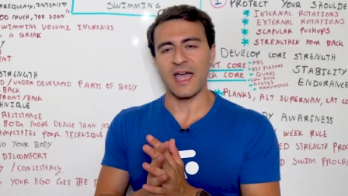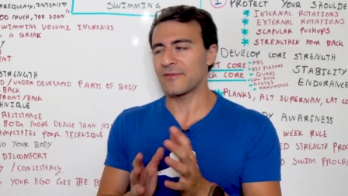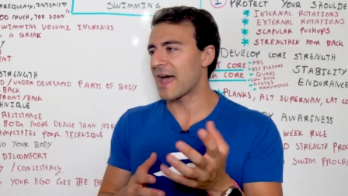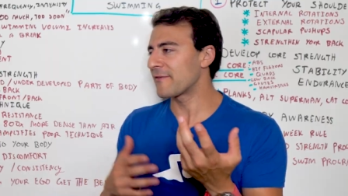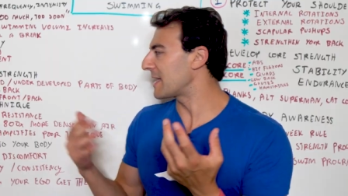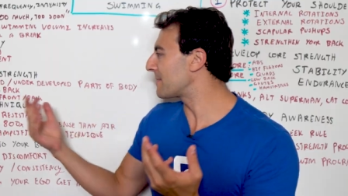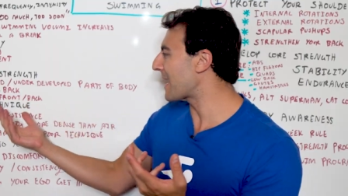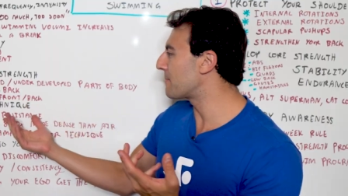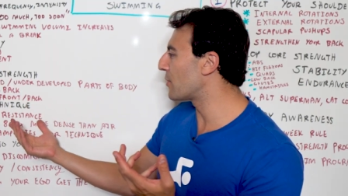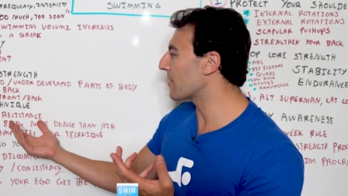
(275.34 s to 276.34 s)
I even have in
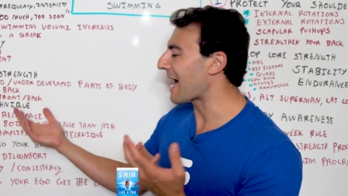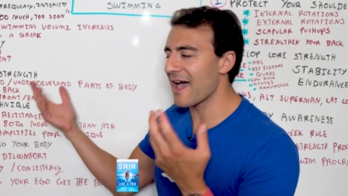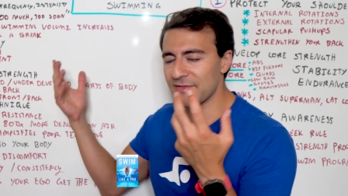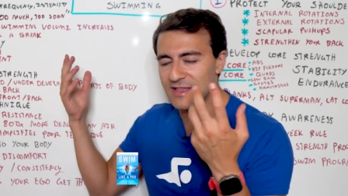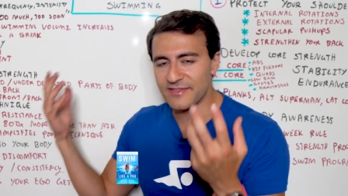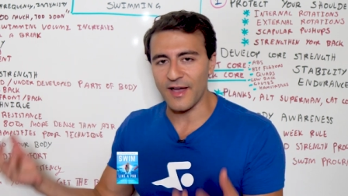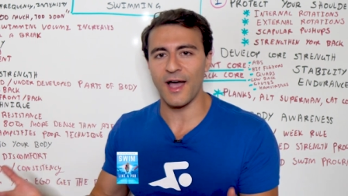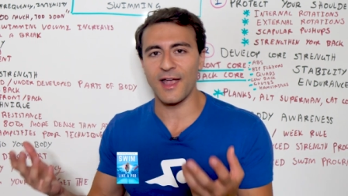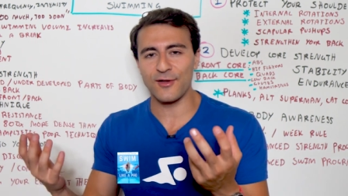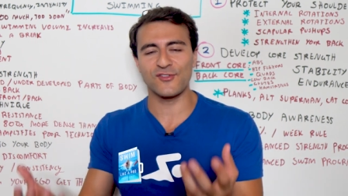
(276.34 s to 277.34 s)
my book, I have an
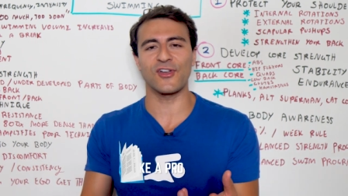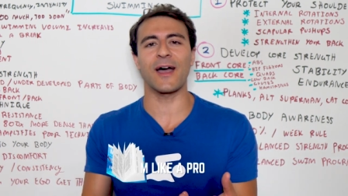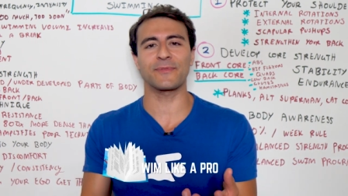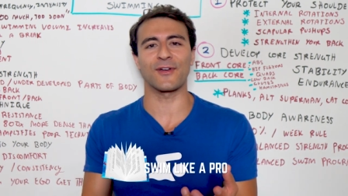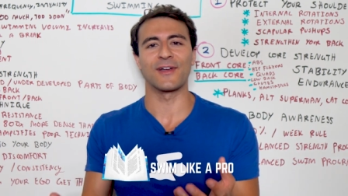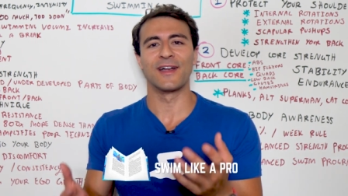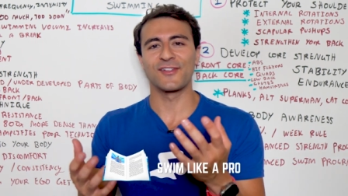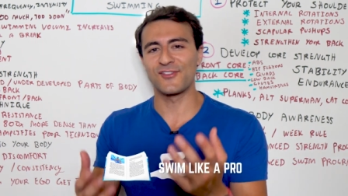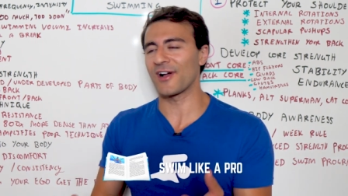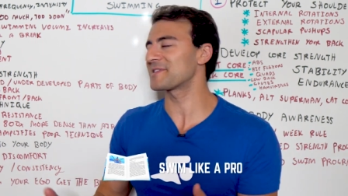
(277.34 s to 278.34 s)
entire chapter
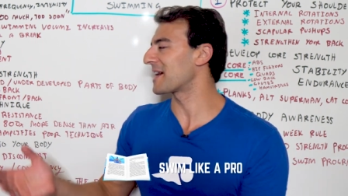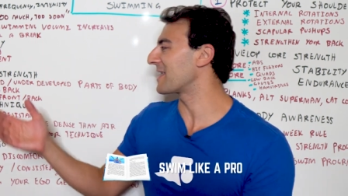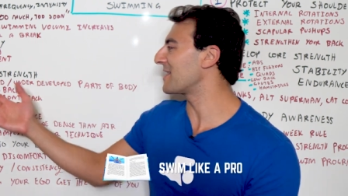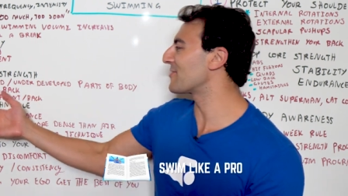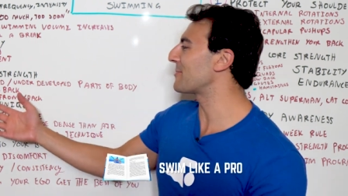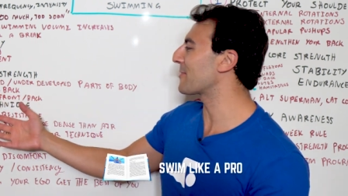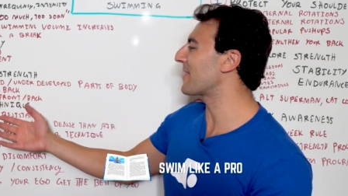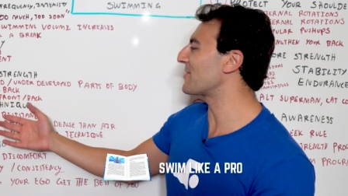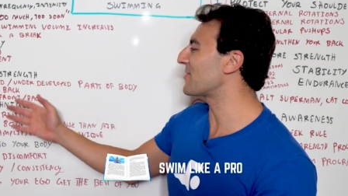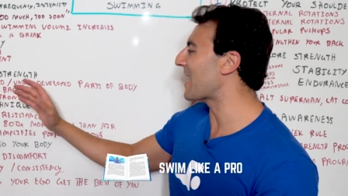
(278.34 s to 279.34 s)
just on injury
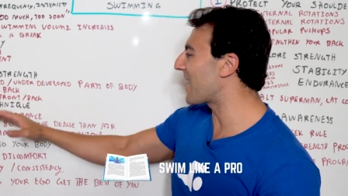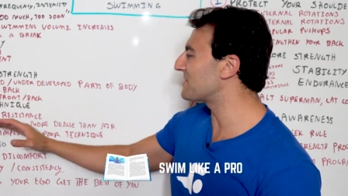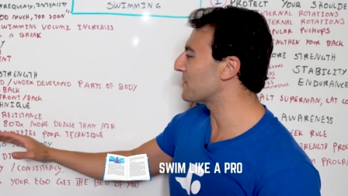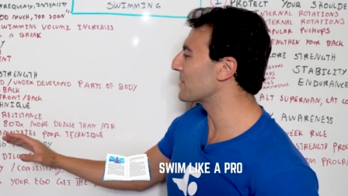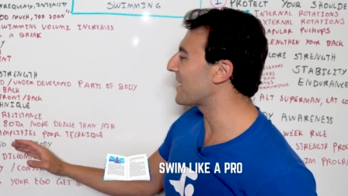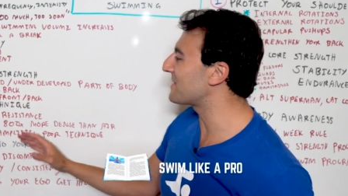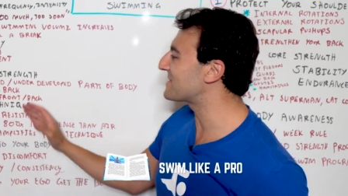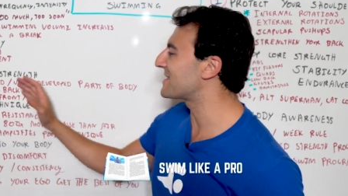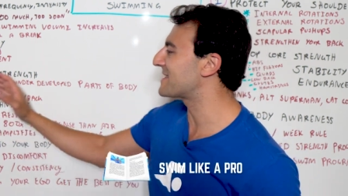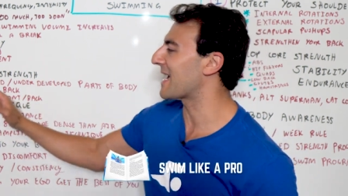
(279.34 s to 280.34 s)
prevention as it
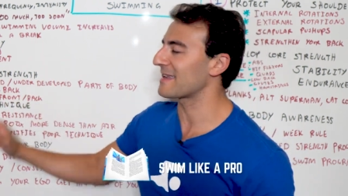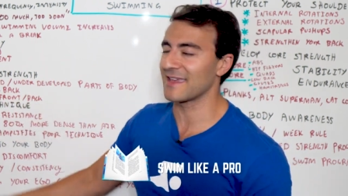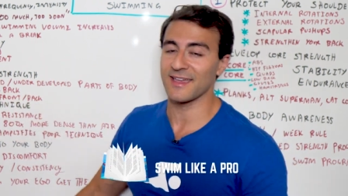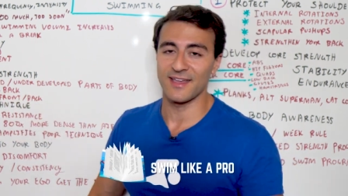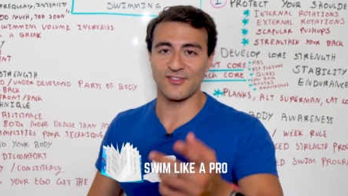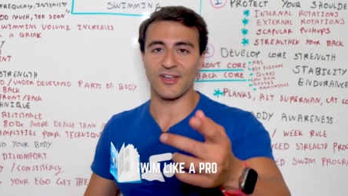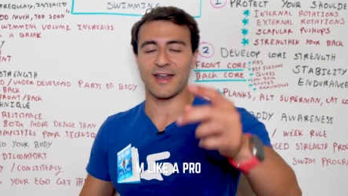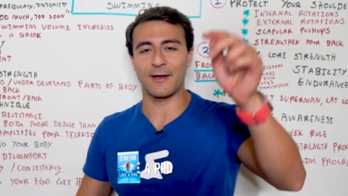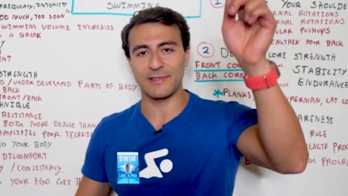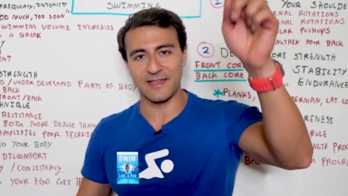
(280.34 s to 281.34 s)
relates to technique. Check
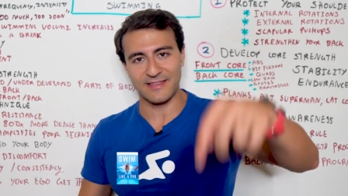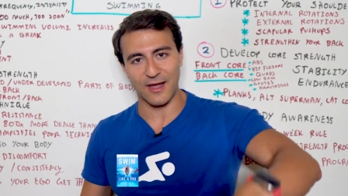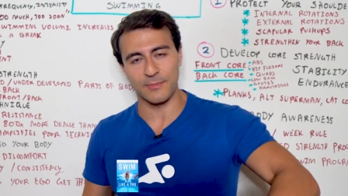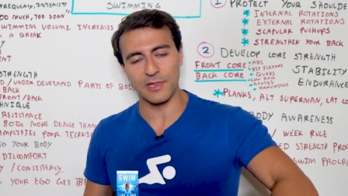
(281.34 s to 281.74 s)
it out, link down